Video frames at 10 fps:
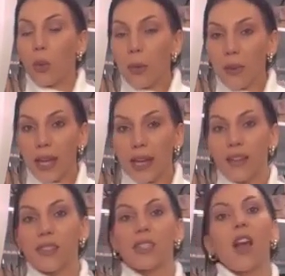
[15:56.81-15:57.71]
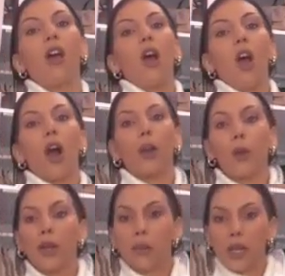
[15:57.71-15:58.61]
or pants, are
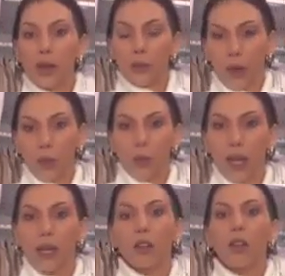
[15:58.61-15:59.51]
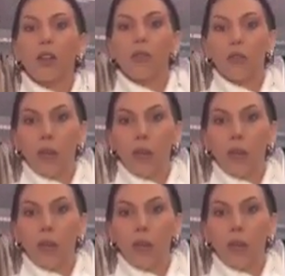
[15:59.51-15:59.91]
going to be a great way to look